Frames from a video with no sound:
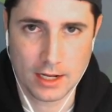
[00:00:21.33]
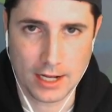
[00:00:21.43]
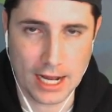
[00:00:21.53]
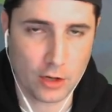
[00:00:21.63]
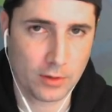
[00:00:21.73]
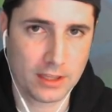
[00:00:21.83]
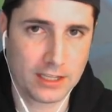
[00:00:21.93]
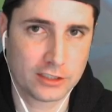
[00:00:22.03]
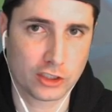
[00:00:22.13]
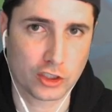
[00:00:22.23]
I don't really think
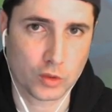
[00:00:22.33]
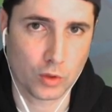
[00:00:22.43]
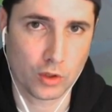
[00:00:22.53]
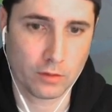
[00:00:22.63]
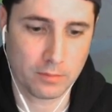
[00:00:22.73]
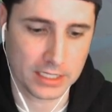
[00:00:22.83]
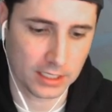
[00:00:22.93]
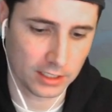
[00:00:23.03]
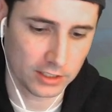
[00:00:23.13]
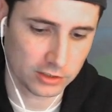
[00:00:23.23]
it's control
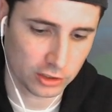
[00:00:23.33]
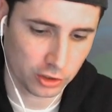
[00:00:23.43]
because I'll show